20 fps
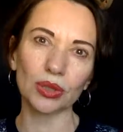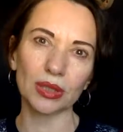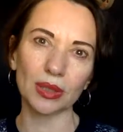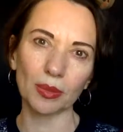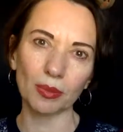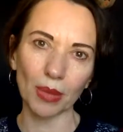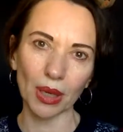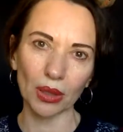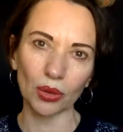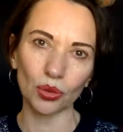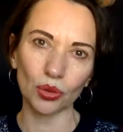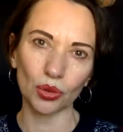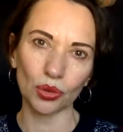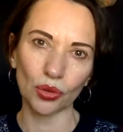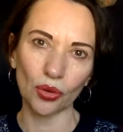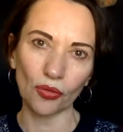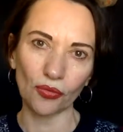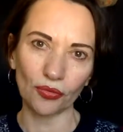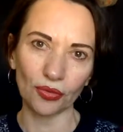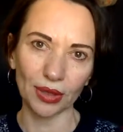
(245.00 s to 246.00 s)
the amount
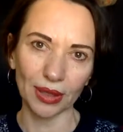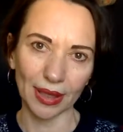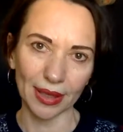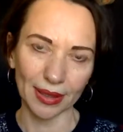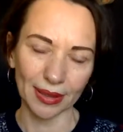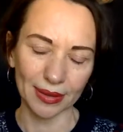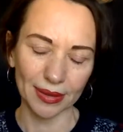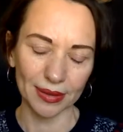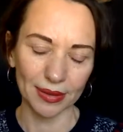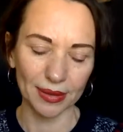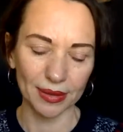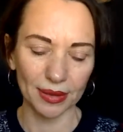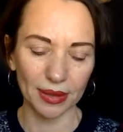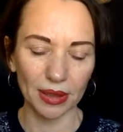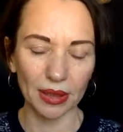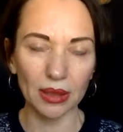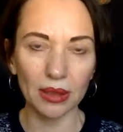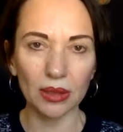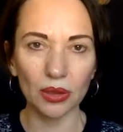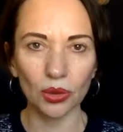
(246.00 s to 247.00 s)
of lines
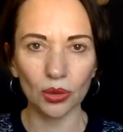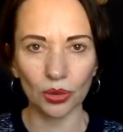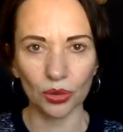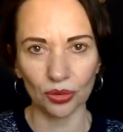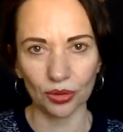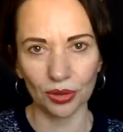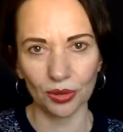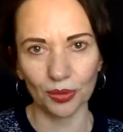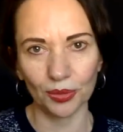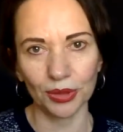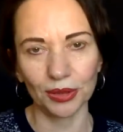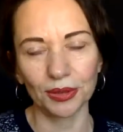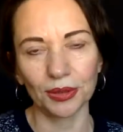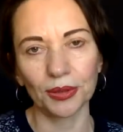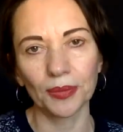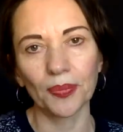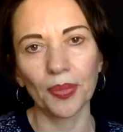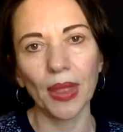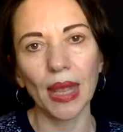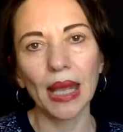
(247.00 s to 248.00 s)
in your treatment.
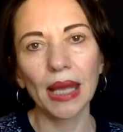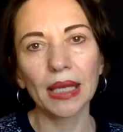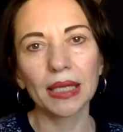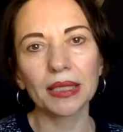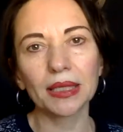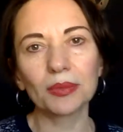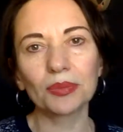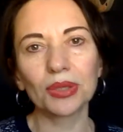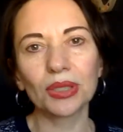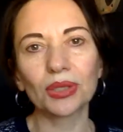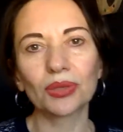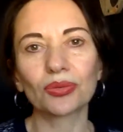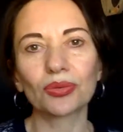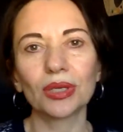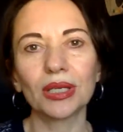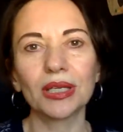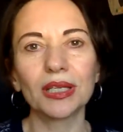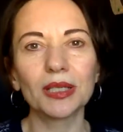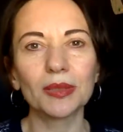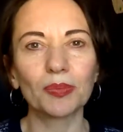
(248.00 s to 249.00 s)
Number 3
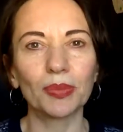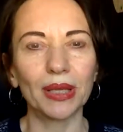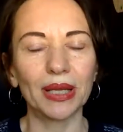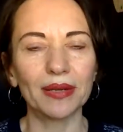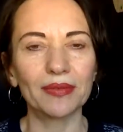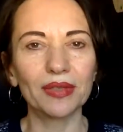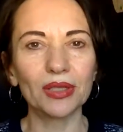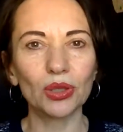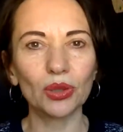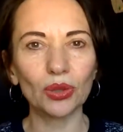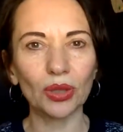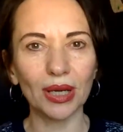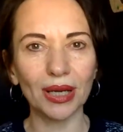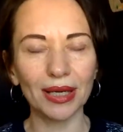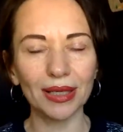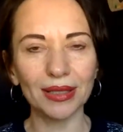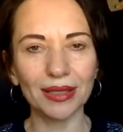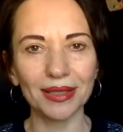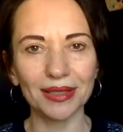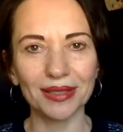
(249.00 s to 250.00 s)
is play with your
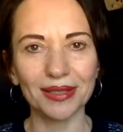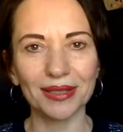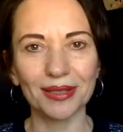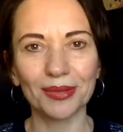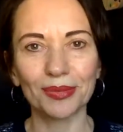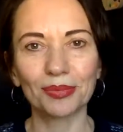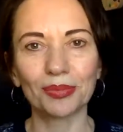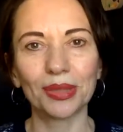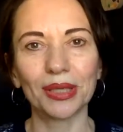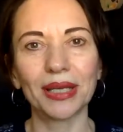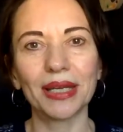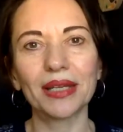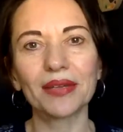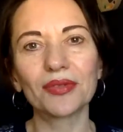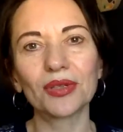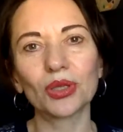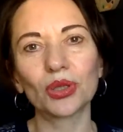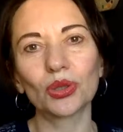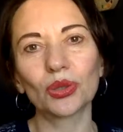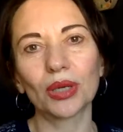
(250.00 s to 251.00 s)
colors. Playing
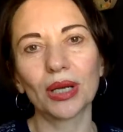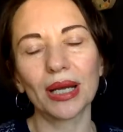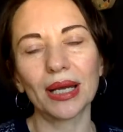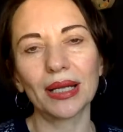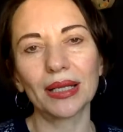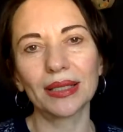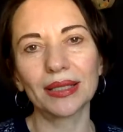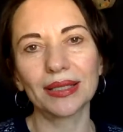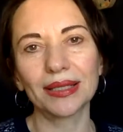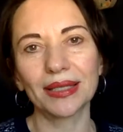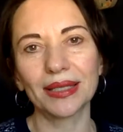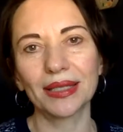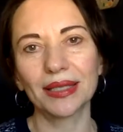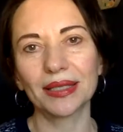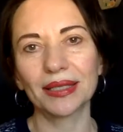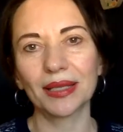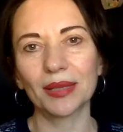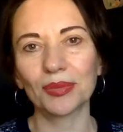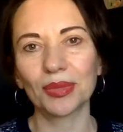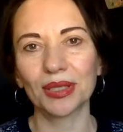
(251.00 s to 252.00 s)
with your colors is
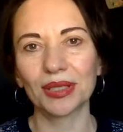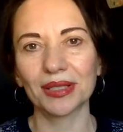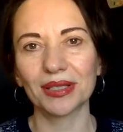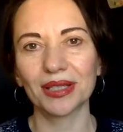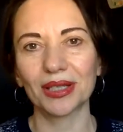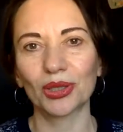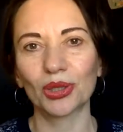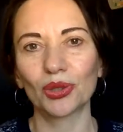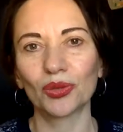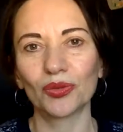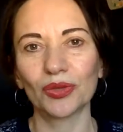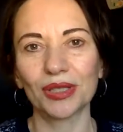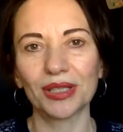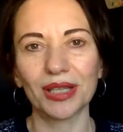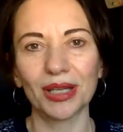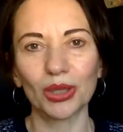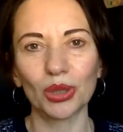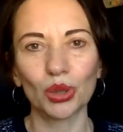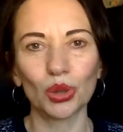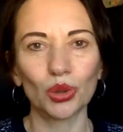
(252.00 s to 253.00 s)
something that you will
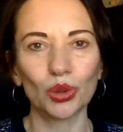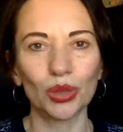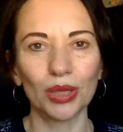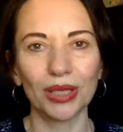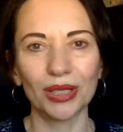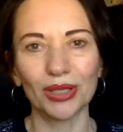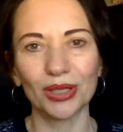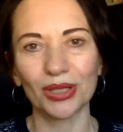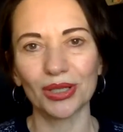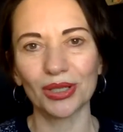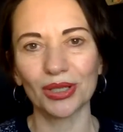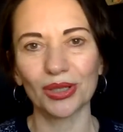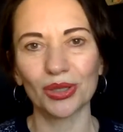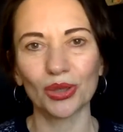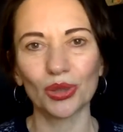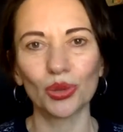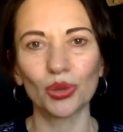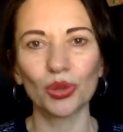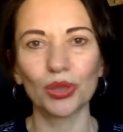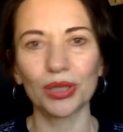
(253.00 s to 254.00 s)
start doing as
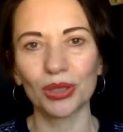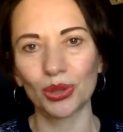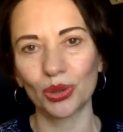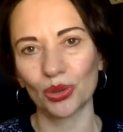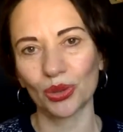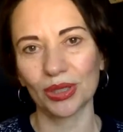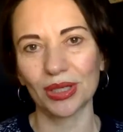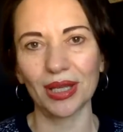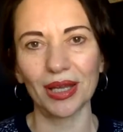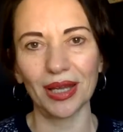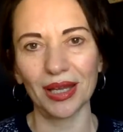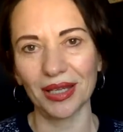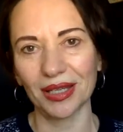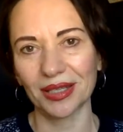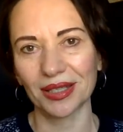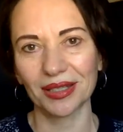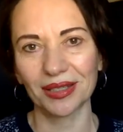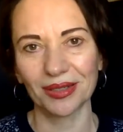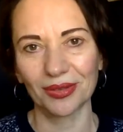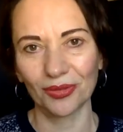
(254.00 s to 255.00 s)
soon as you start
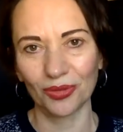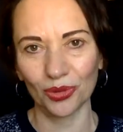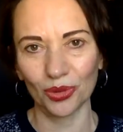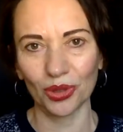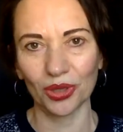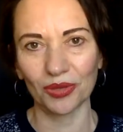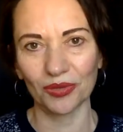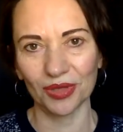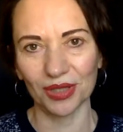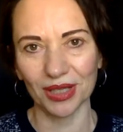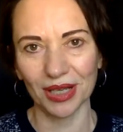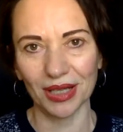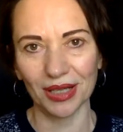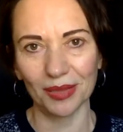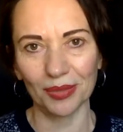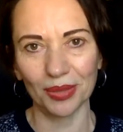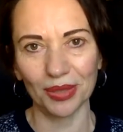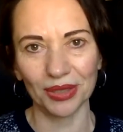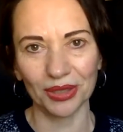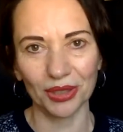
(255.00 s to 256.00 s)
working with
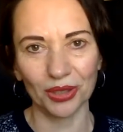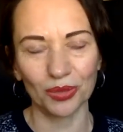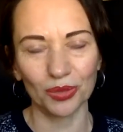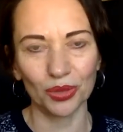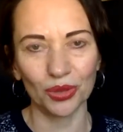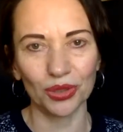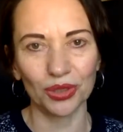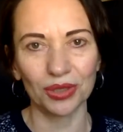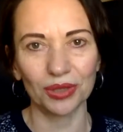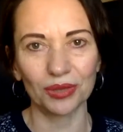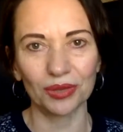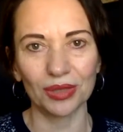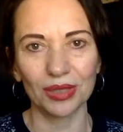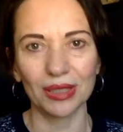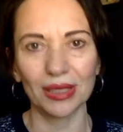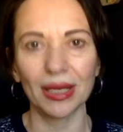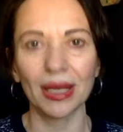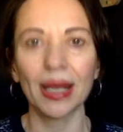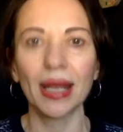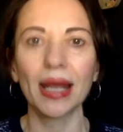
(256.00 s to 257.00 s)
Colourpuncture more
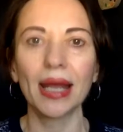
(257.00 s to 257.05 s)
seriously.